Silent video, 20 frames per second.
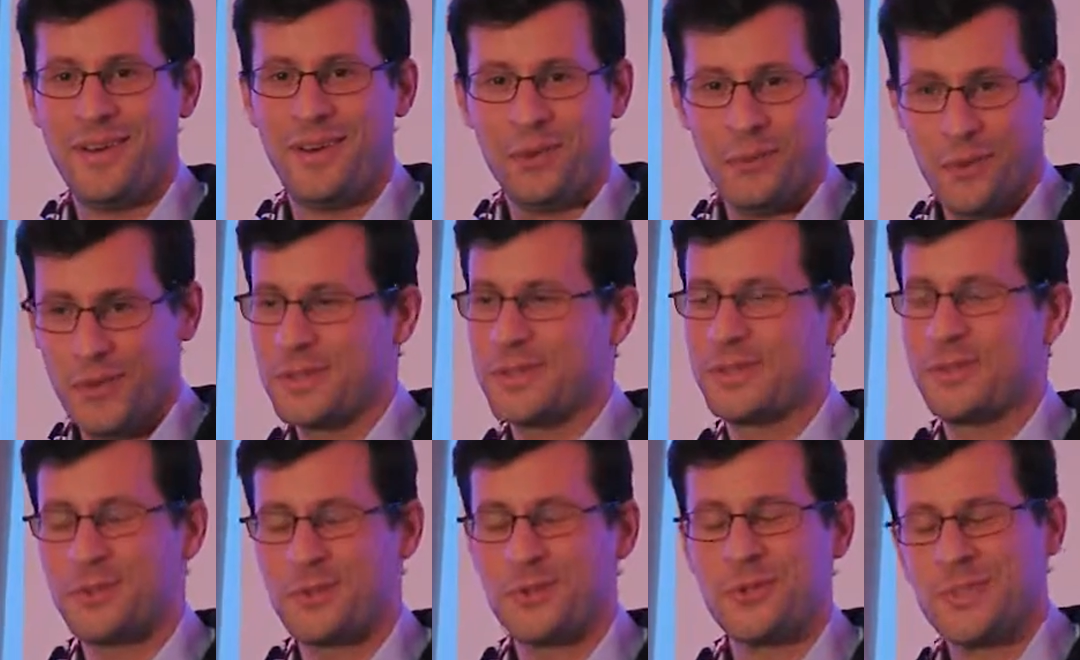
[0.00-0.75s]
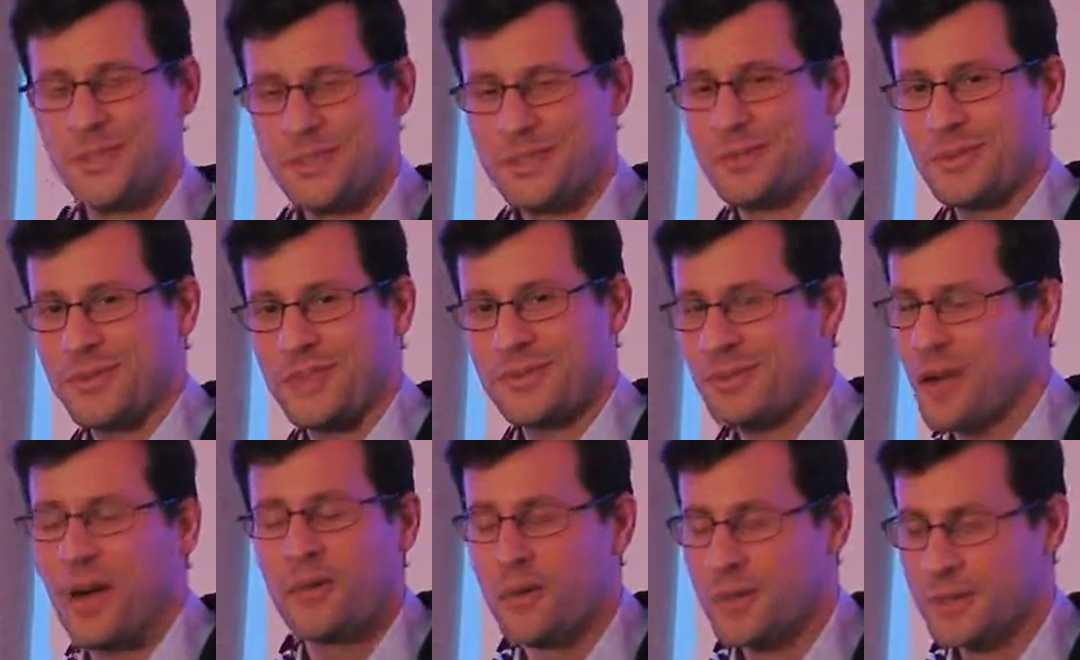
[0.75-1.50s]
What did you do this week?
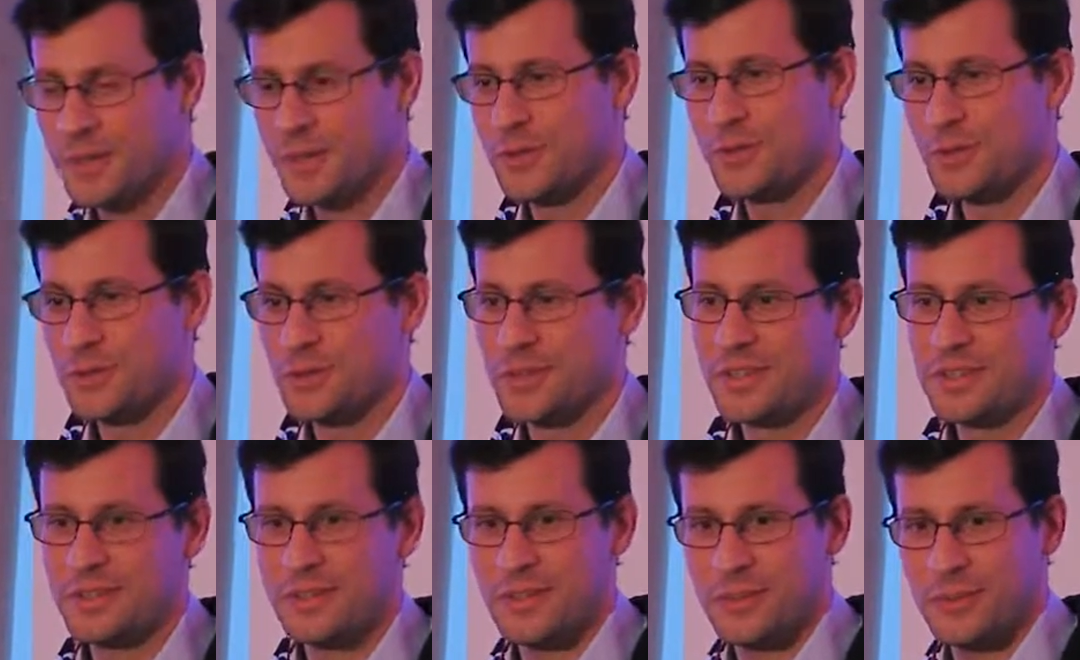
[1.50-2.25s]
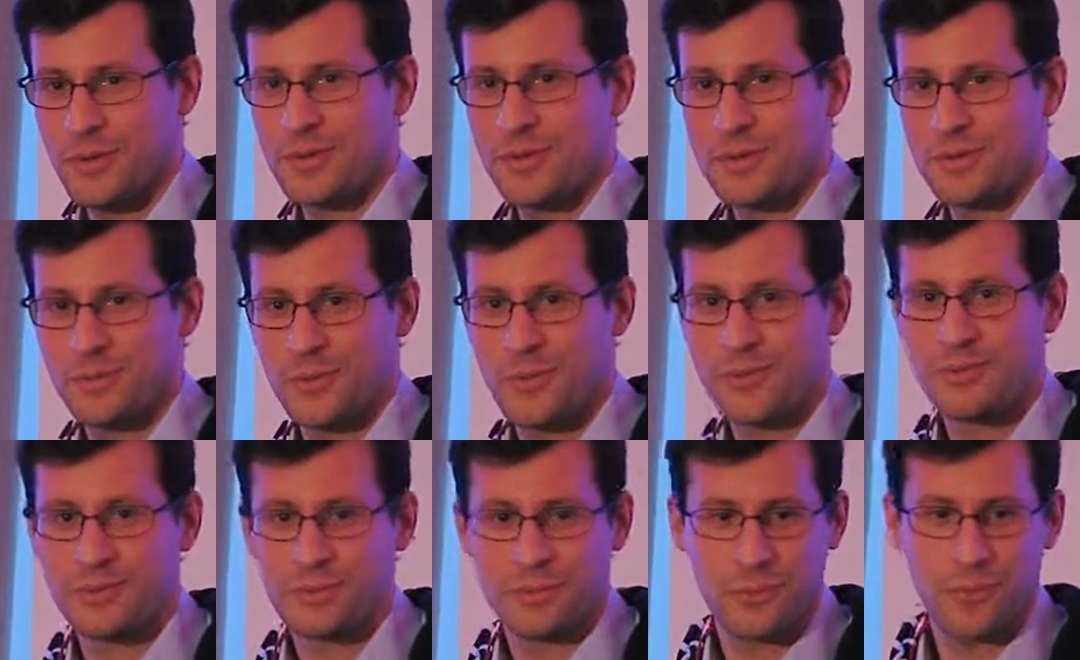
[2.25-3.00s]
What did you do this year?
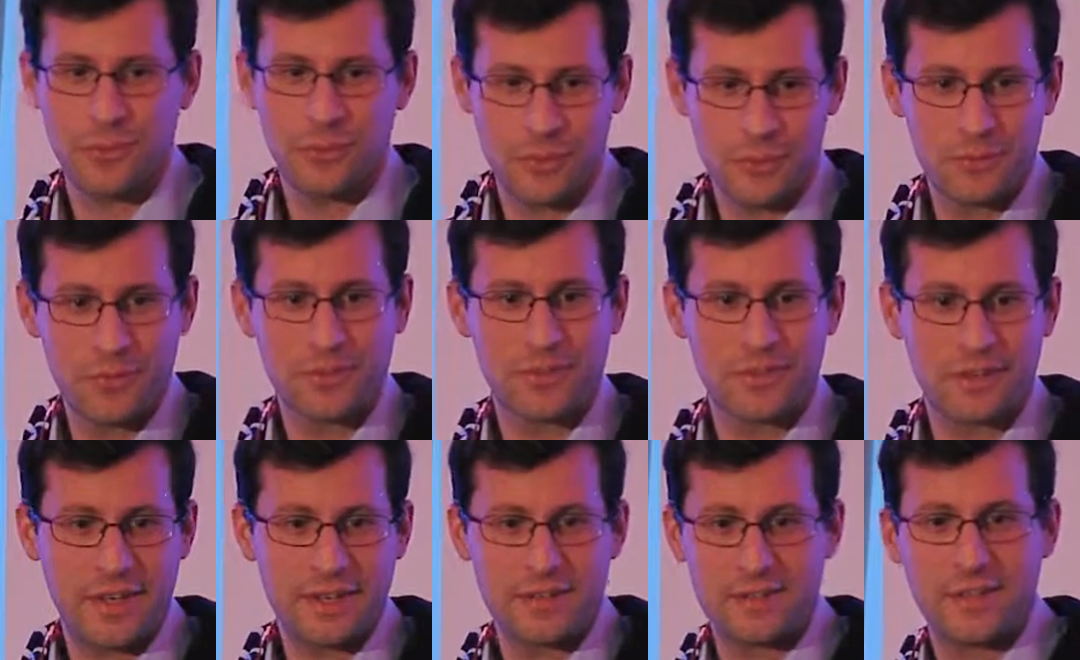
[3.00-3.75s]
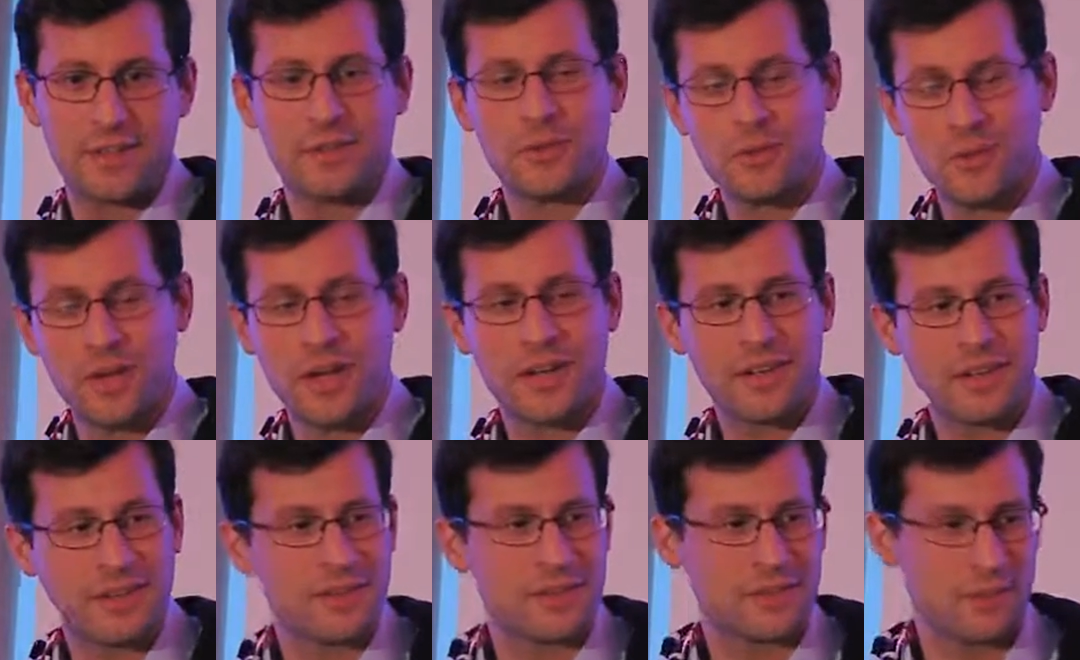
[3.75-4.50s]
What were the tests that you ran,
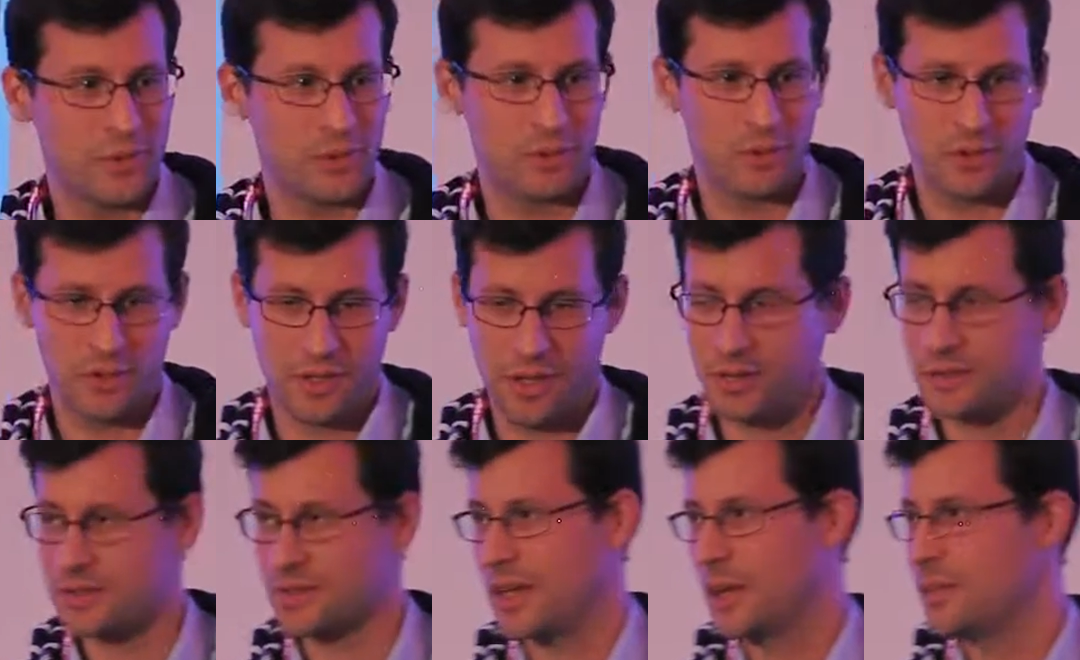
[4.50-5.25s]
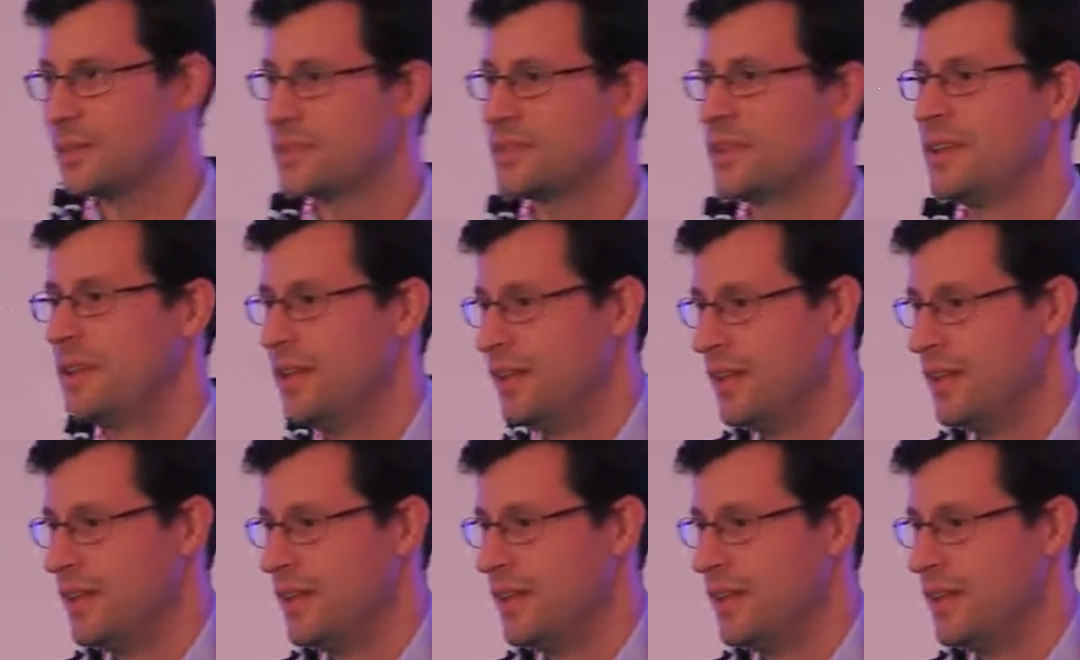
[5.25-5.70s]
and what were the outcomes?